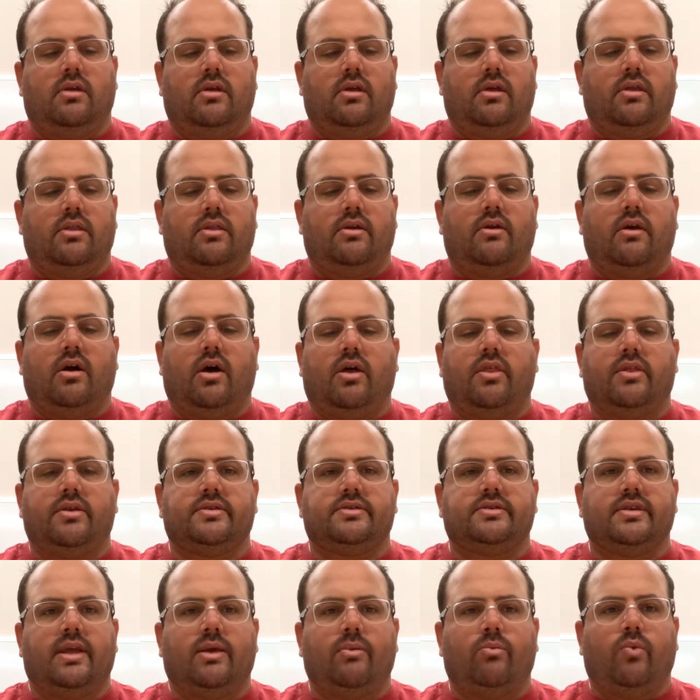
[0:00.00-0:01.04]
they're all the
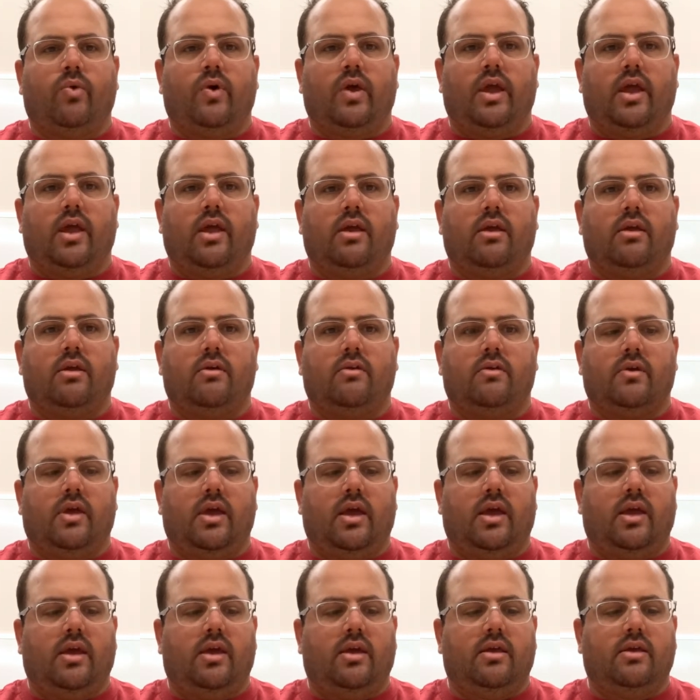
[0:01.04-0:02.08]
same way,
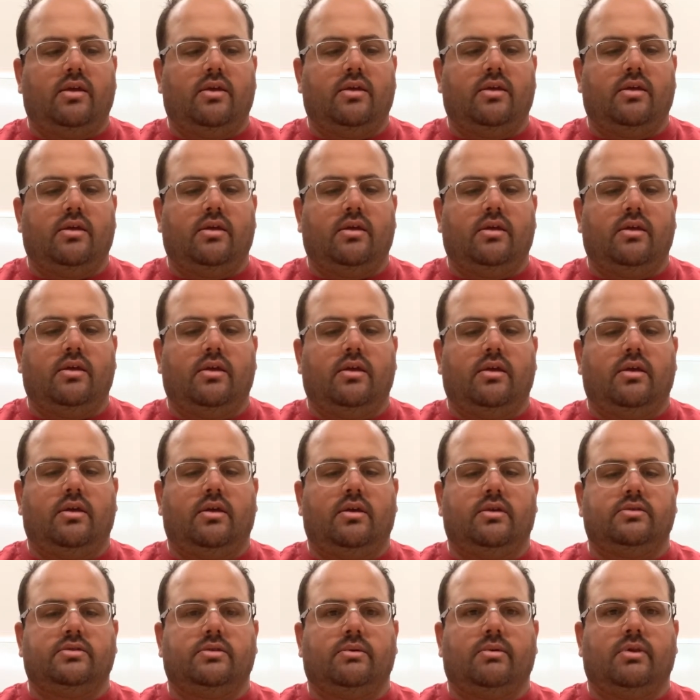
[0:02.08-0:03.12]
okay?
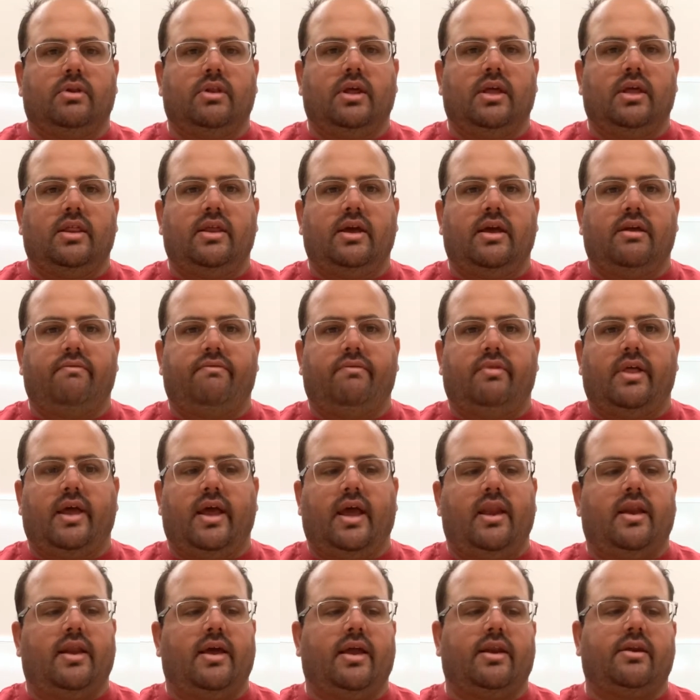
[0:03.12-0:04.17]
So I'm gonna lay that
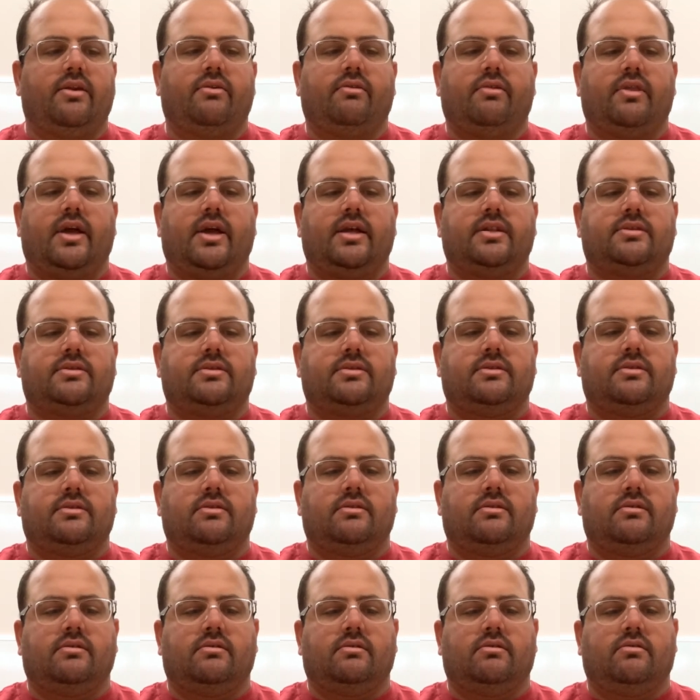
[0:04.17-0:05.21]
flat. I know that's
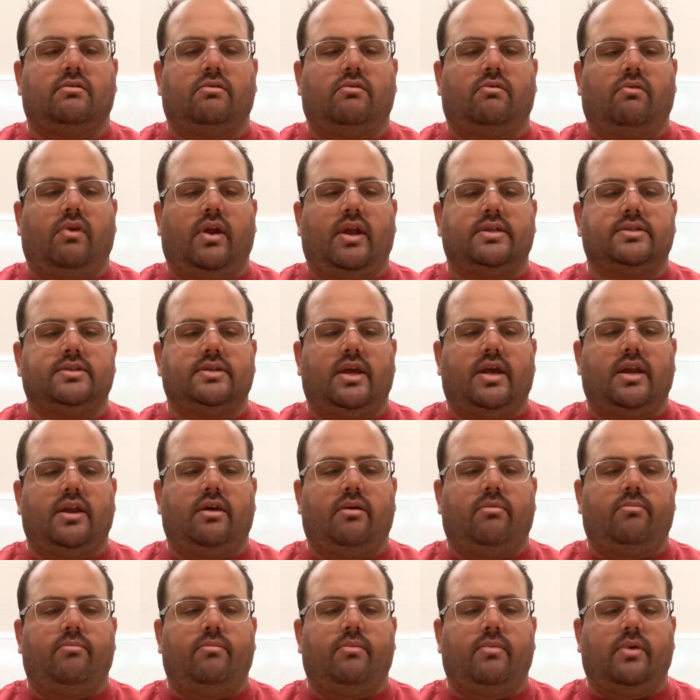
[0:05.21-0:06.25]
right side
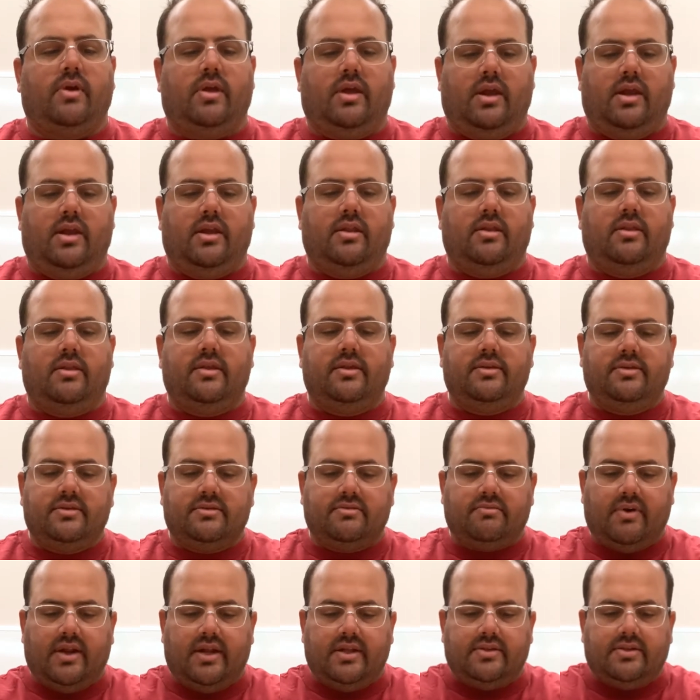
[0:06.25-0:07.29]
up, and this is
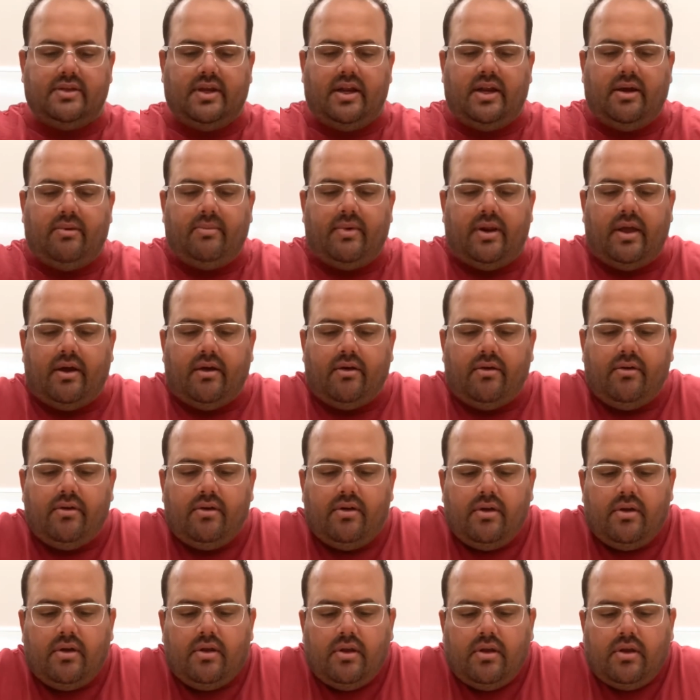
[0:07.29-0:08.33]
right side up now.
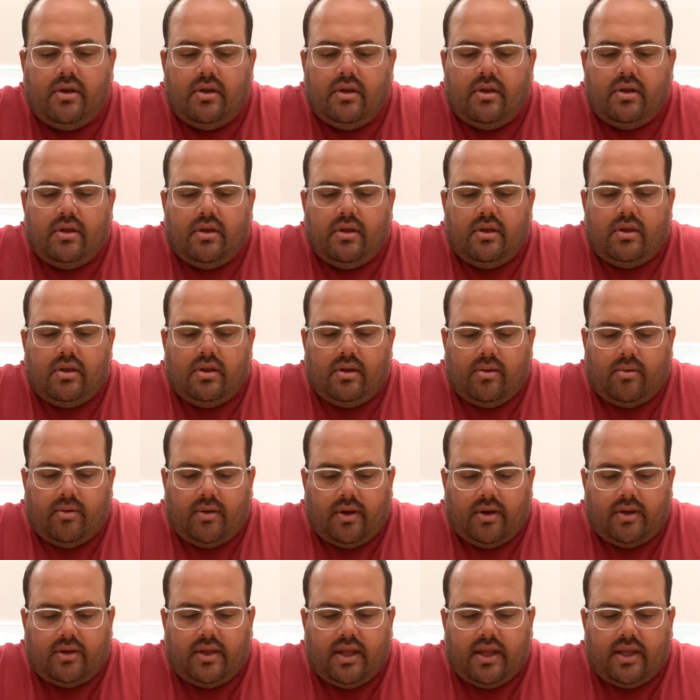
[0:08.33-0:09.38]
I'm
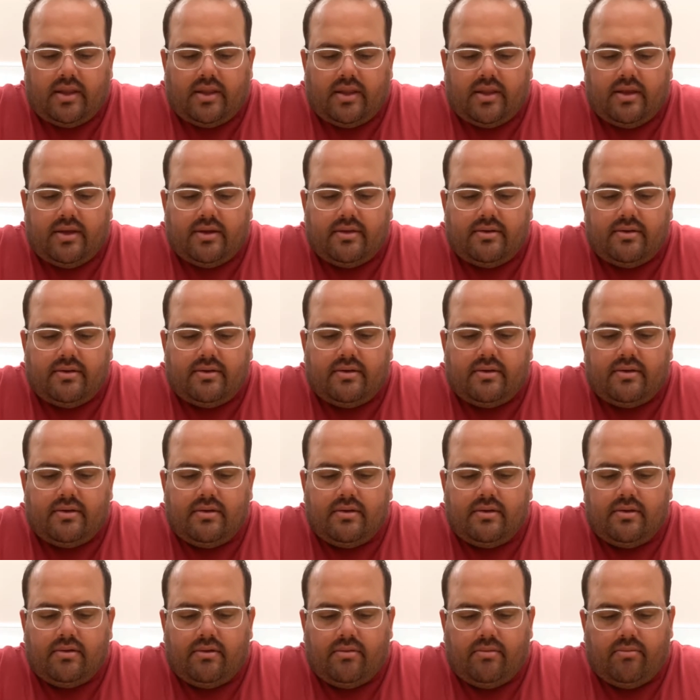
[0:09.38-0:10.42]
gonna take this,
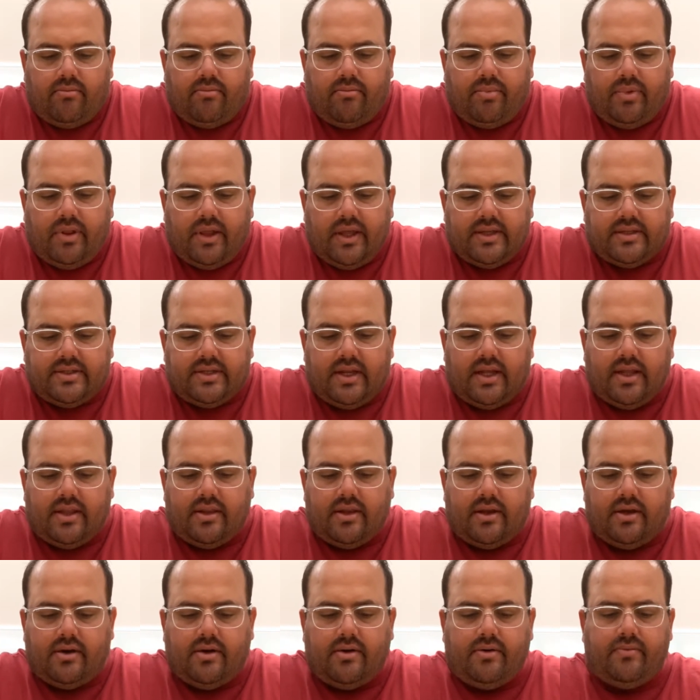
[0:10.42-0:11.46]
place it on
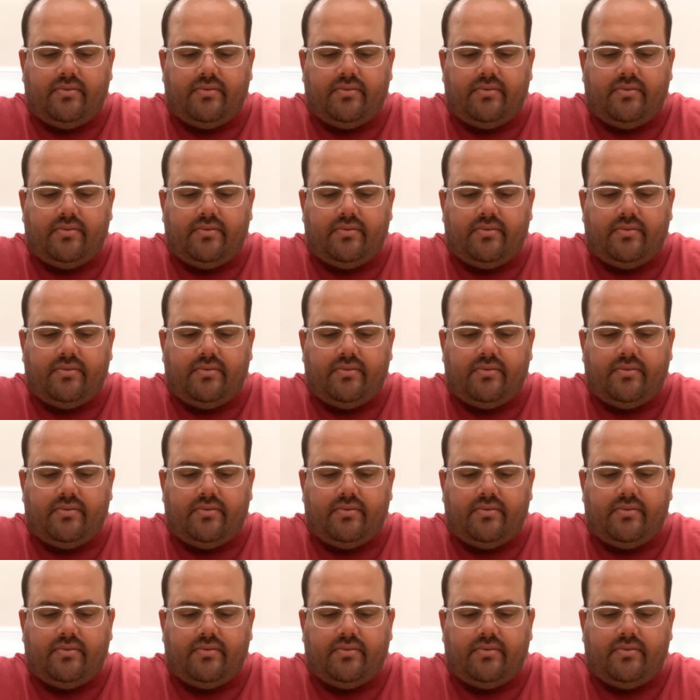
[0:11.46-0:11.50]
there,